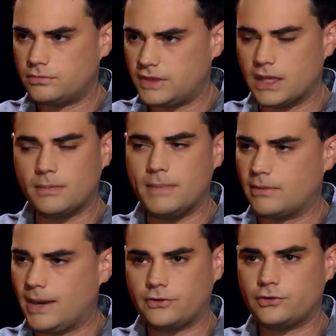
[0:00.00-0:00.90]
think,
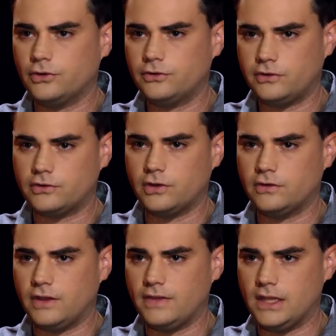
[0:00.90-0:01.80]
make rational
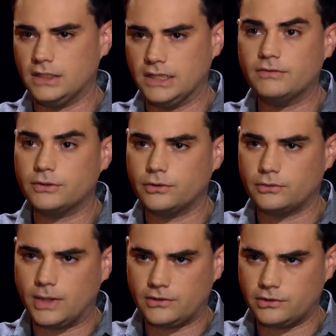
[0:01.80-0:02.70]
decisions, and then live with
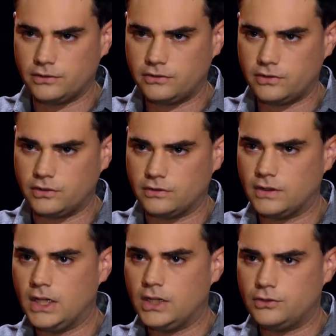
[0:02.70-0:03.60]
those rational decisions.
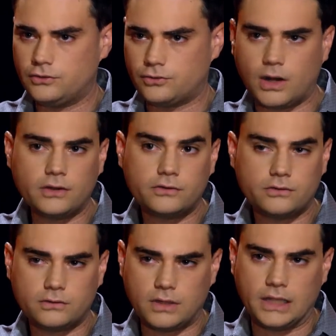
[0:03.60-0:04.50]

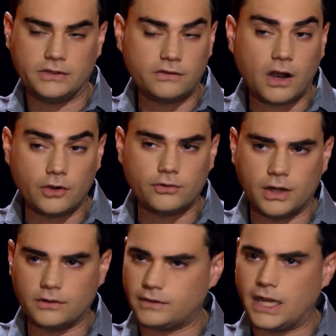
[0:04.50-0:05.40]
Drugs, at least hard
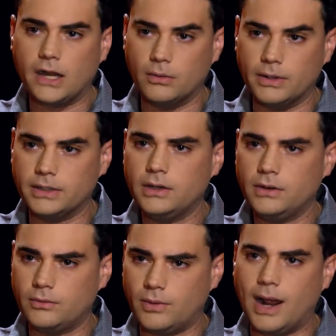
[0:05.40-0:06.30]
drugs like heroin,
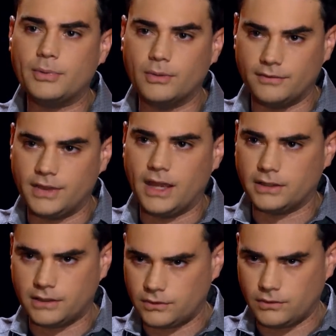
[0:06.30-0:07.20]
rob you of that.
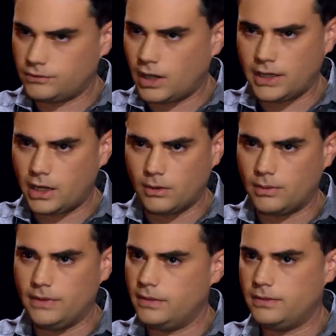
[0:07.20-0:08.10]
Like if you're, if you're on
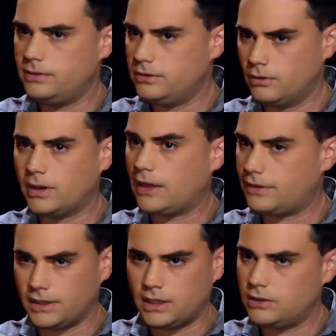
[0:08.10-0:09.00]
heroin, you're not
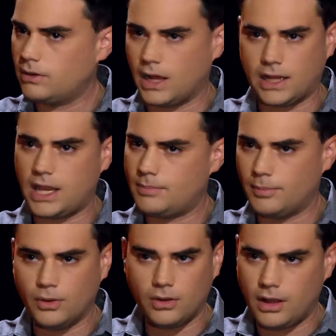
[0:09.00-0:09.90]
thinking, you're not
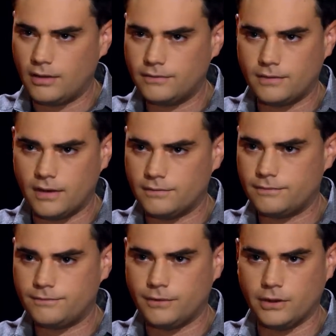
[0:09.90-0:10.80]
capable of, of
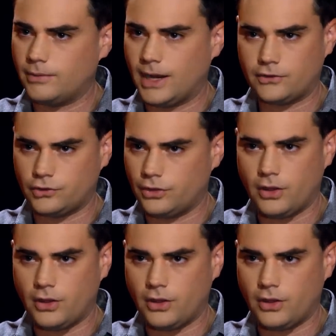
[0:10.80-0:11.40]
fully rational